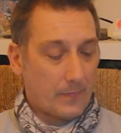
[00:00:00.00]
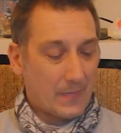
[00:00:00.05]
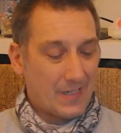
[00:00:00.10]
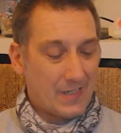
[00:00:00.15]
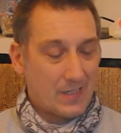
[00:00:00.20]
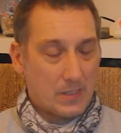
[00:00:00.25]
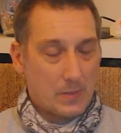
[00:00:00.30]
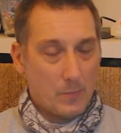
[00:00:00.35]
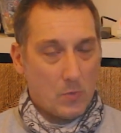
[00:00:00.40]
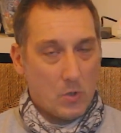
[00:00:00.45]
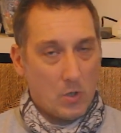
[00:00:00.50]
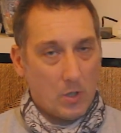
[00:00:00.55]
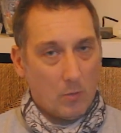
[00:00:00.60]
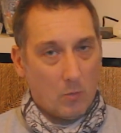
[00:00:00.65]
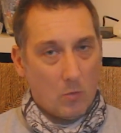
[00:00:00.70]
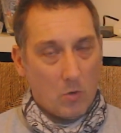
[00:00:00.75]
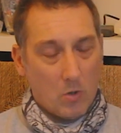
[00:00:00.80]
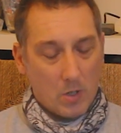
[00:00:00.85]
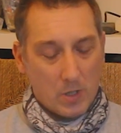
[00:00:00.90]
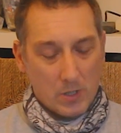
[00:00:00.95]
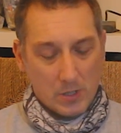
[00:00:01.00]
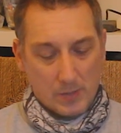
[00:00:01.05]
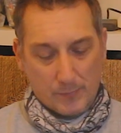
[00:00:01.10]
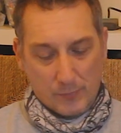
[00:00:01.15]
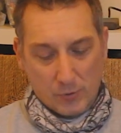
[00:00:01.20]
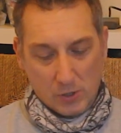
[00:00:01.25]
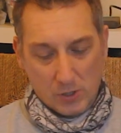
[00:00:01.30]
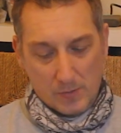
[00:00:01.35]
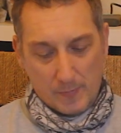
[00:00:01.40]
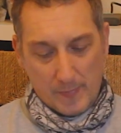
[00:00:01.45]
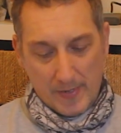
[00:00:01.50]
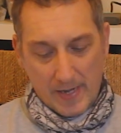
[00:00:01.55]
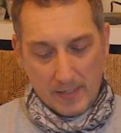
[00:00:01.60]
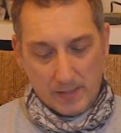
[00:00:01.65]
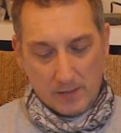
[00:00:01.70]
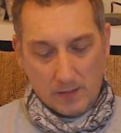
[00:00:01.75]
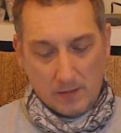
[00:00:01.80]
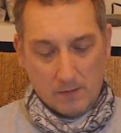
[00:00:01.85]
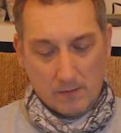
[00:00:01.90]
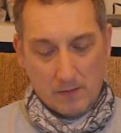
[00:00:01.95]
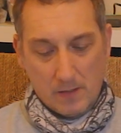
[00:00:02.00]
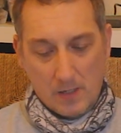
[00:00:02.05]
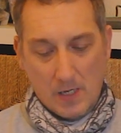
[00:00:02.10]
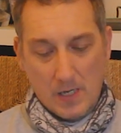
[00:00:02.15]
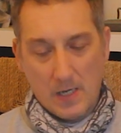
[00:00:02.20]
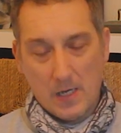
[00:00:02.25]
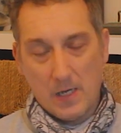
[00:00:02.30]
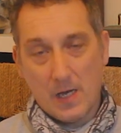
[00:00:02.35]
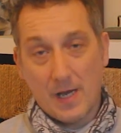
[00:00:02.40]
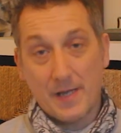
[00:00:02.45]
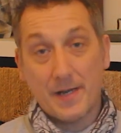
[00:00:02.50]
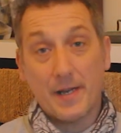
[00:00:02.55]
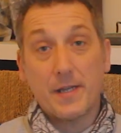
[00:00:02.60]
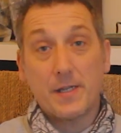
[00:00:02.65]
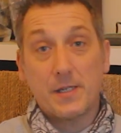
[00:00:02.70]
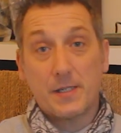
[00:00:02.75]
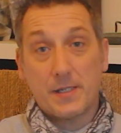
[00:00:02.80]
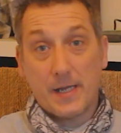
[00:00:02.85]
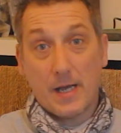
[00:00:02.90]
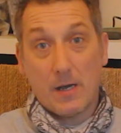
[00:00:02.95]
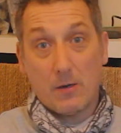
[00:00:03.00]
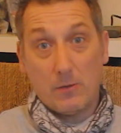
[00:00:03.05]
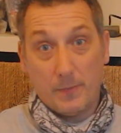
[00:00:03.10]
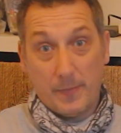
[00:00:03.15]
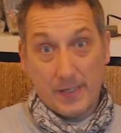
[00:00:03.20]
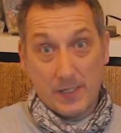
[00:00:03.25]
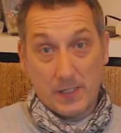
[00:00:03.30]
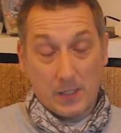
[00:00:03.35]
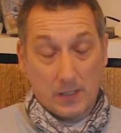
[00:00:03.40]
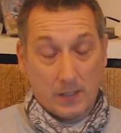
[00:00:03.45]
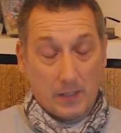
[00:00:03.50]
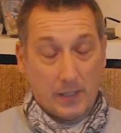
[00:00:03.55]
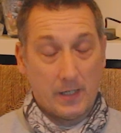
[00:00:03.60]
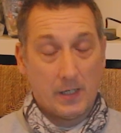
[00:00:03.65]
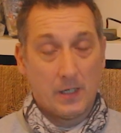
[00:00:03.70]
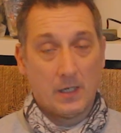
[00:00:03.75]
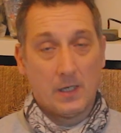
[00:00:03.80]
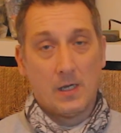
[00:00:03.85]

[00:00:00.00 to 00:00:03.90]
small waters, prospecting, a nice day out basically,